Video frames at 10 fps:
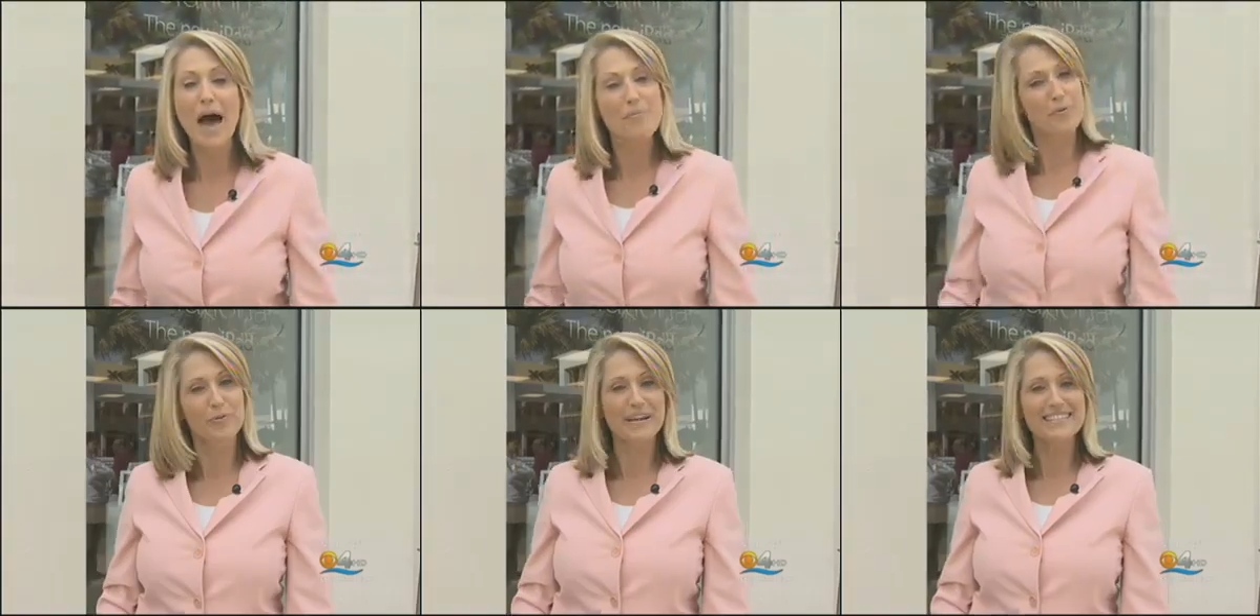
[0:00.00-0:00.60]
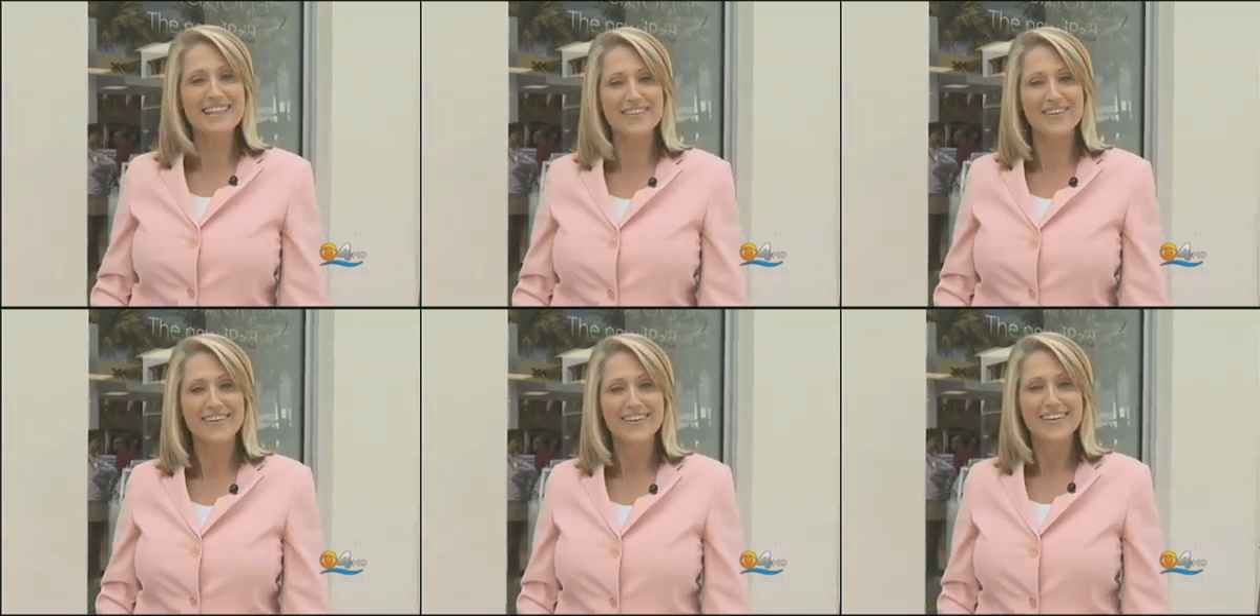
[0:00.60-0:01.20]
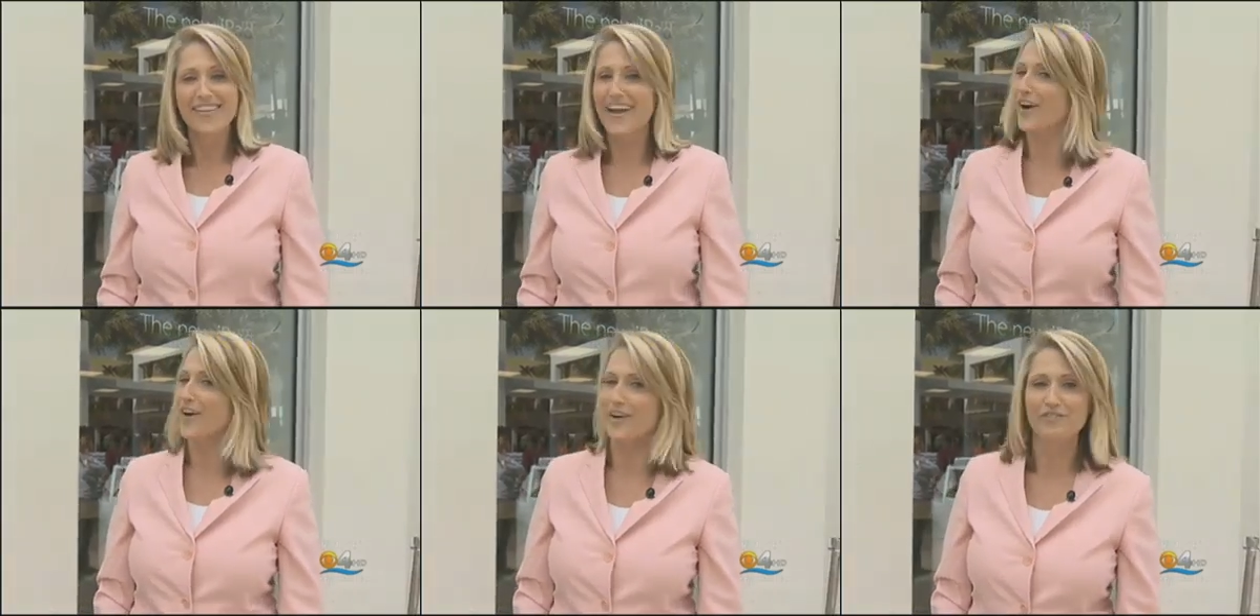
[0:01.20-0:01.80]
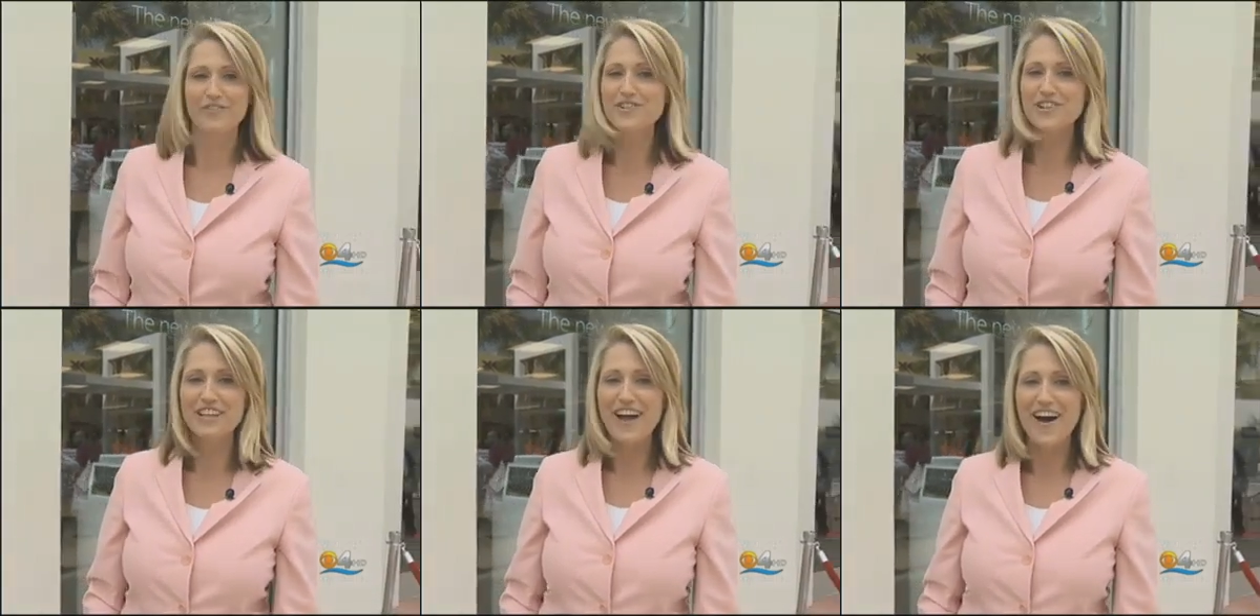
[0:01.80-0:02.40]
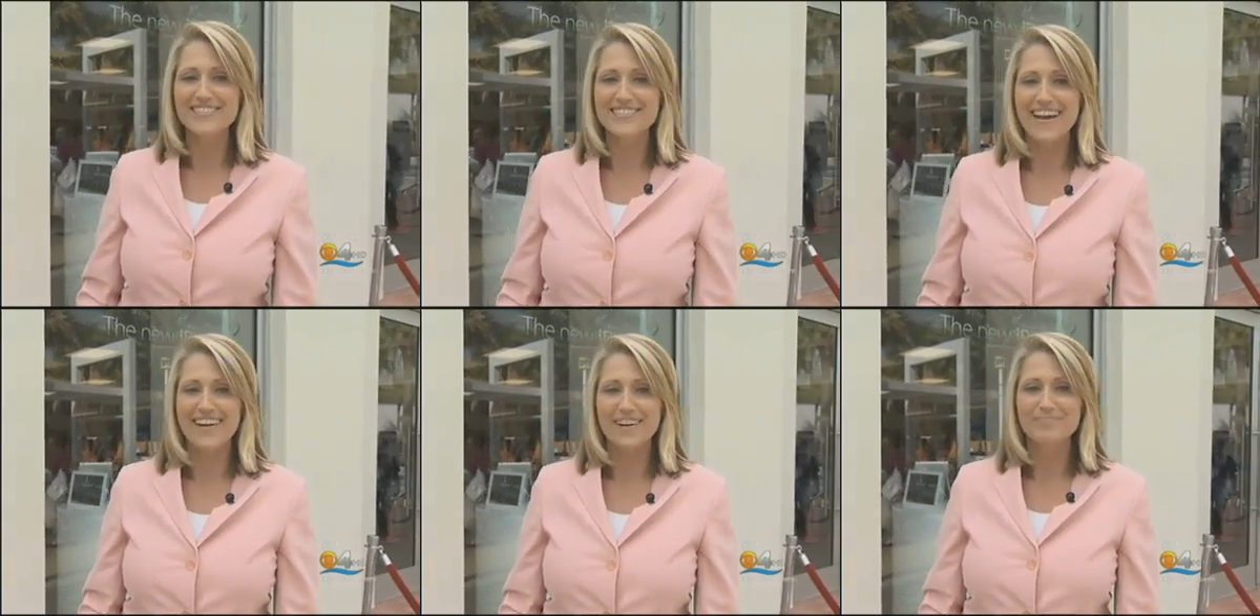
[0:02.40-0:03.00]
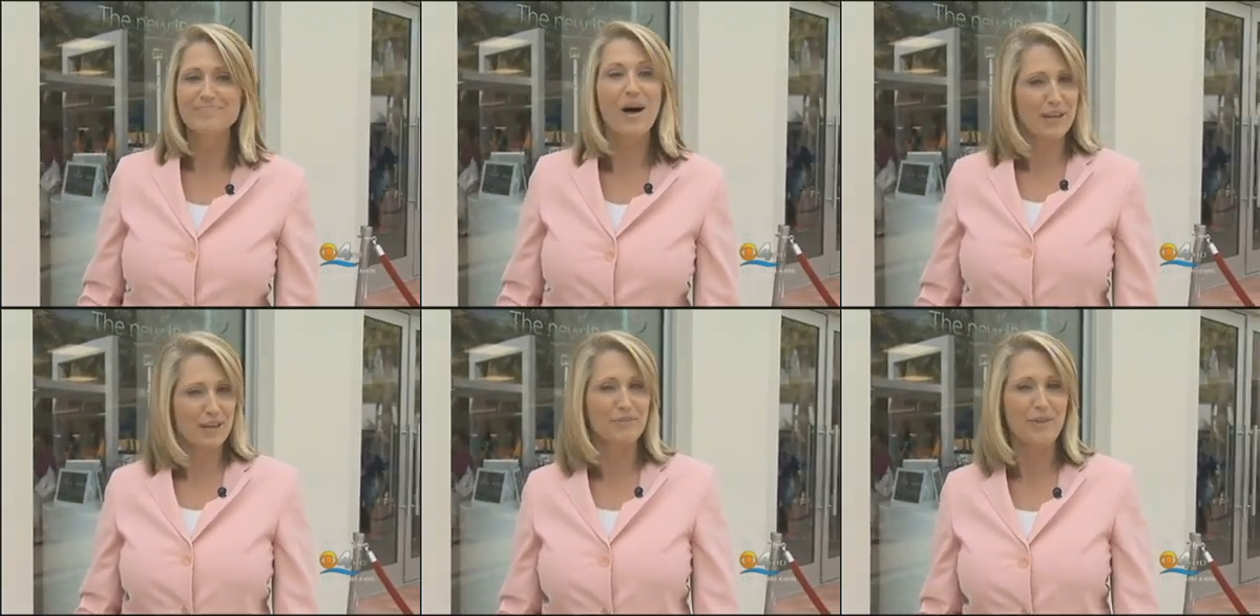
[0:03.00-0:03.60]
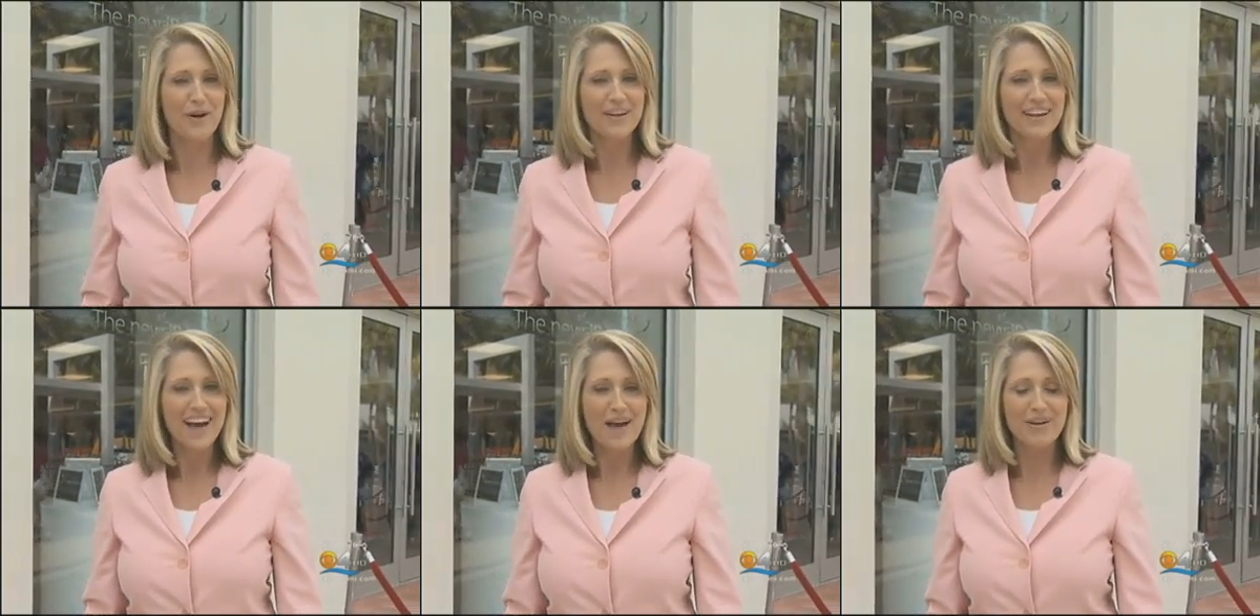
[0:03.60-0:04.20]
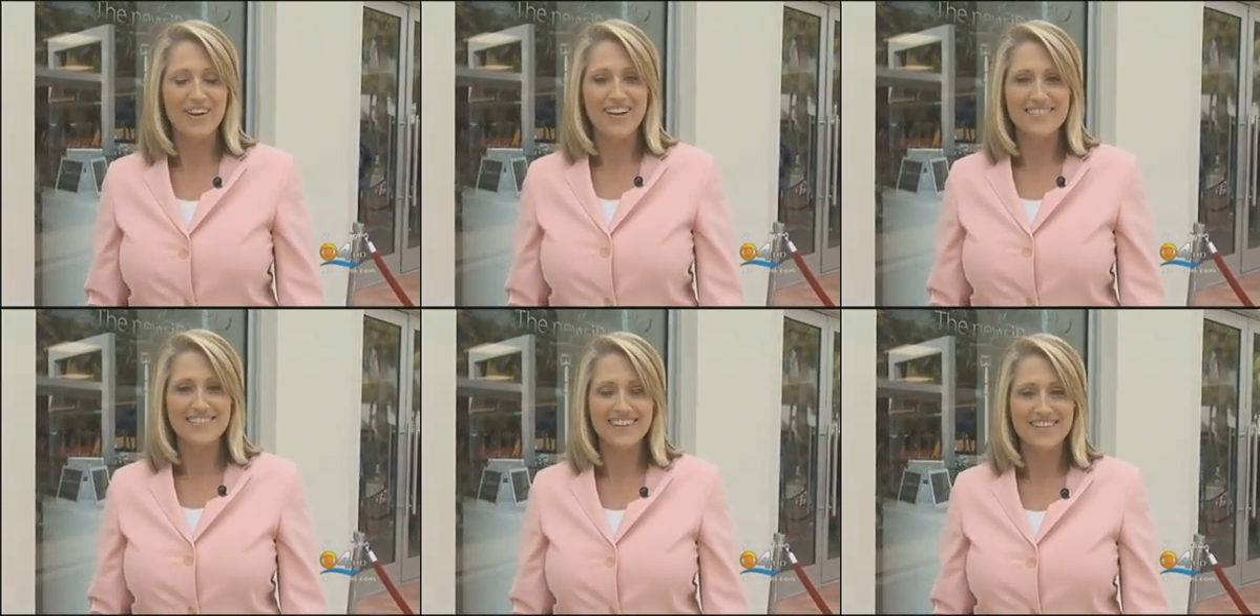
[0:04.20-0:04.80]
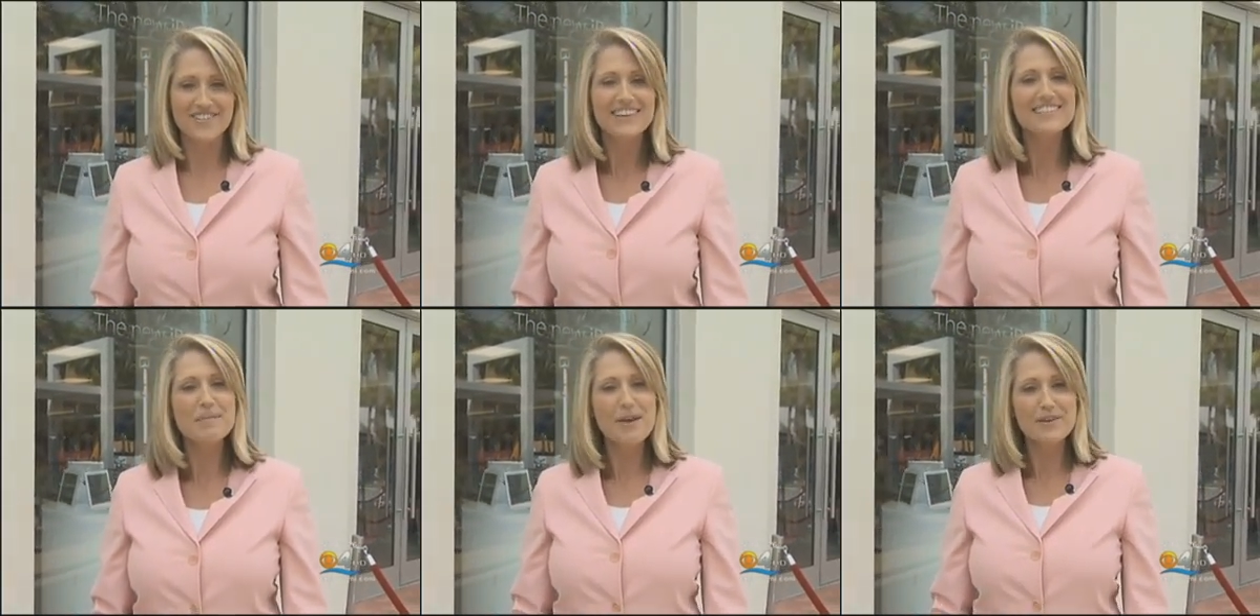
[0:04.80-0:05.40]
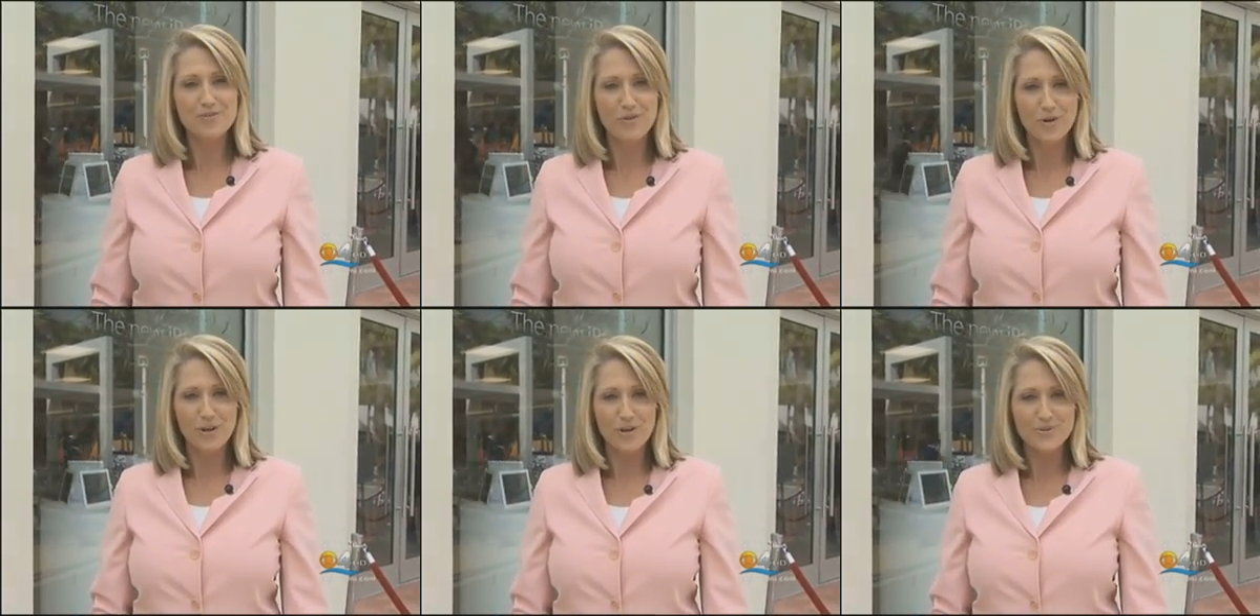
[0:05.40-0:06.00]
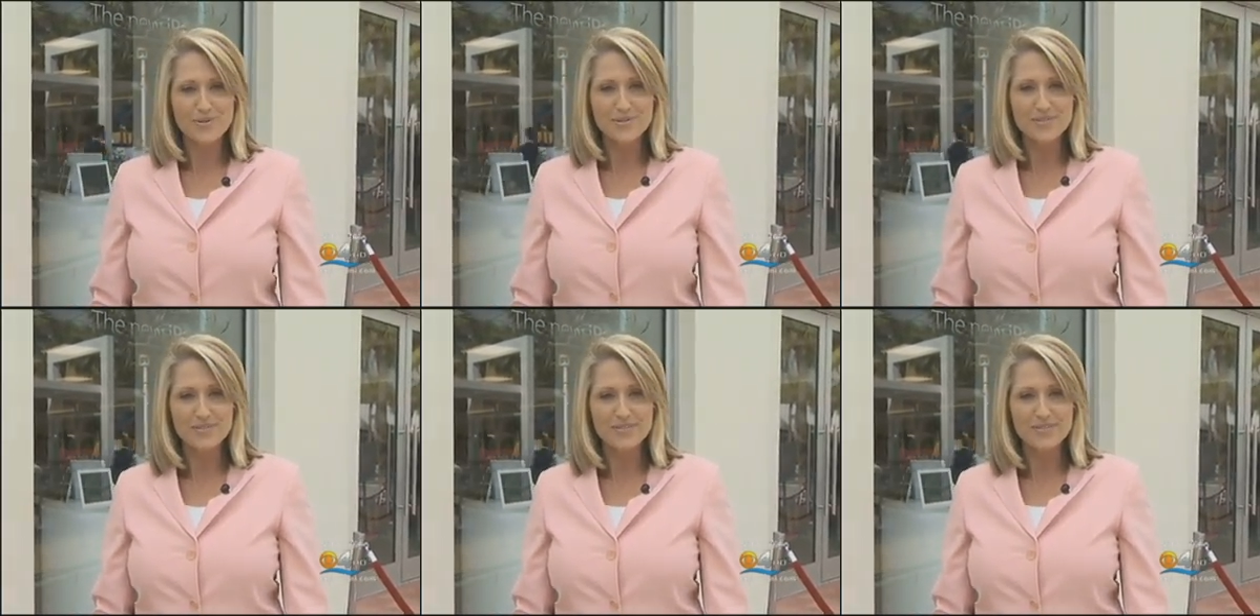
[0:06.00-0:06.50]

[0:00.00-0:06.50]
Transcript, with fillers: Apple retailer. They are officially on sale. On Lincoln Road, I'm Kara Kostanich, CBS 4 News.